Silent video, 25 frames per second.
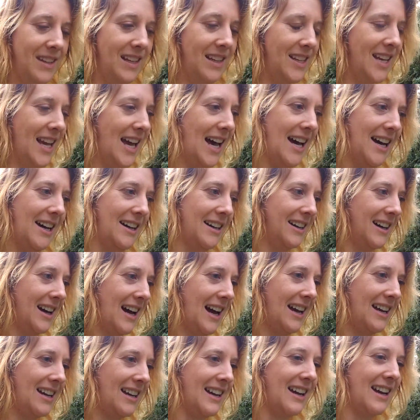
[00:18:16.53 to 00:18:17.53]
yeah,
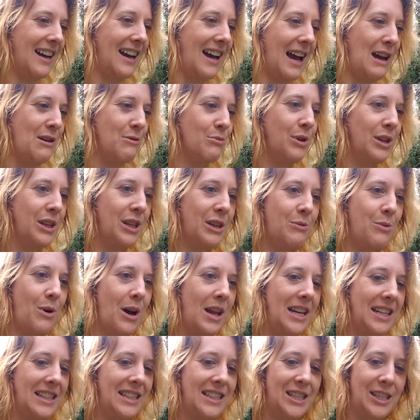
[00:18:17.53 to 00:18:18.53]
I really
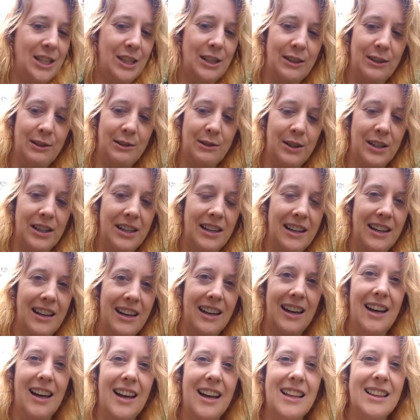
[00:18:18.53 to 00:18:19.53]
wanted to
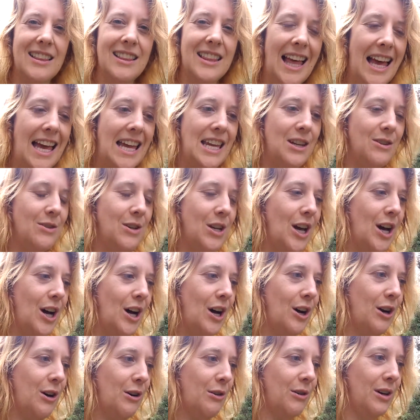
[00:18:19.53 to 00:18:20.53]
let you
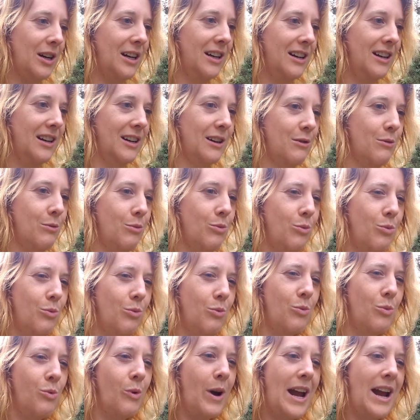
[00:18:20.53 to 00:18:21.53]
know
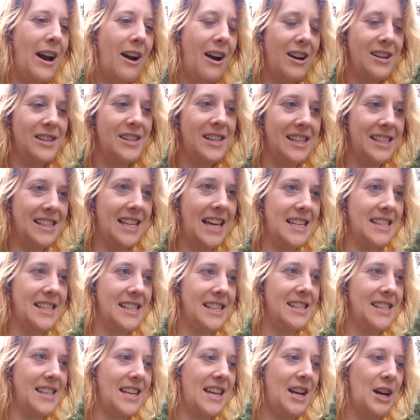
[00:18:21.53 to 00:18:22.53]
where our
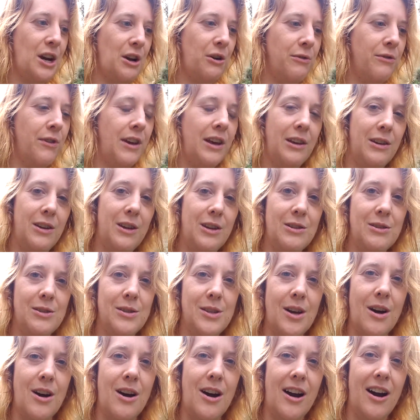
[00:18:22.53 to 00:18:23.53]
successes and our failures
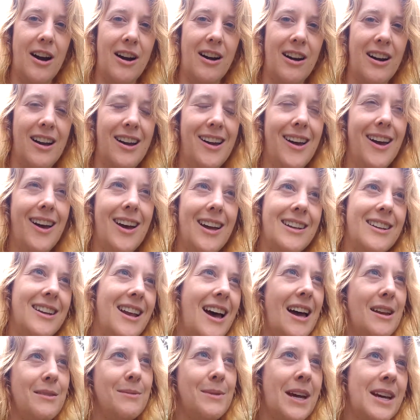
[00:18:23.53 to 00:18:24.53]
are,
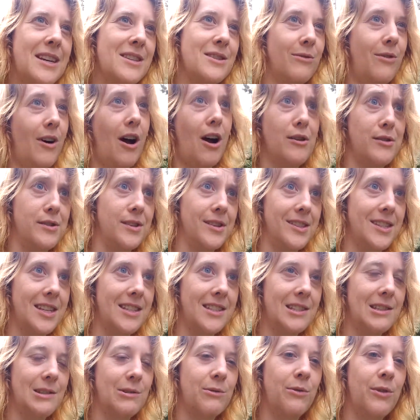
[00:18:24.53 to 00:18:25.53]
not because of our
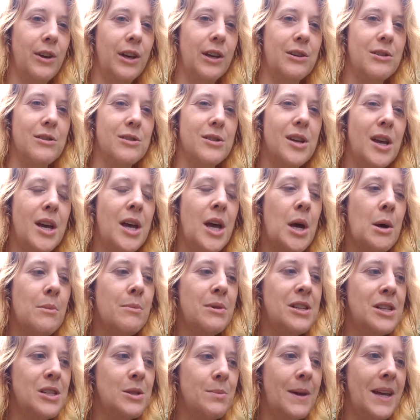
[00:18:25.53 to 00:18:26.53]
successes and failures,
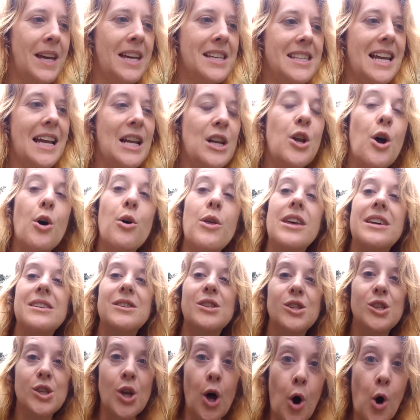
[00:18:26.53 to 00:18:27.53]
but just because I know that
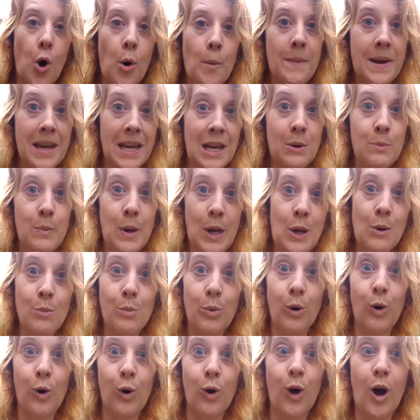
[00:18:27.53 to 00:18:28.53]
so many
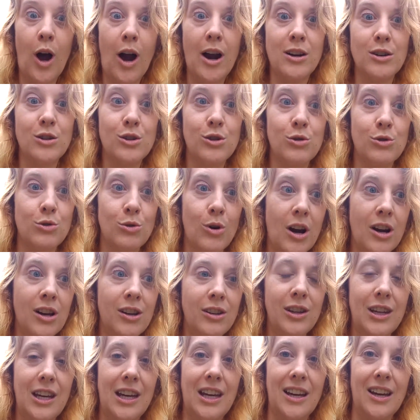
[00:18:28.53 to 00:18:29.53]
people are
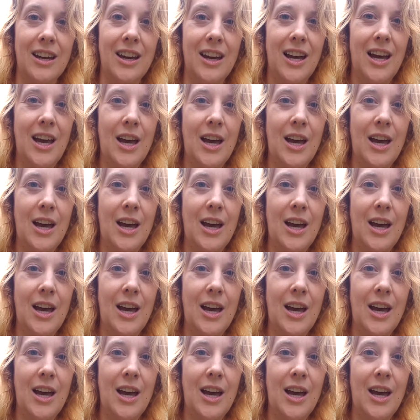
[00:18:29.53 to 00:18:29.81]
struggling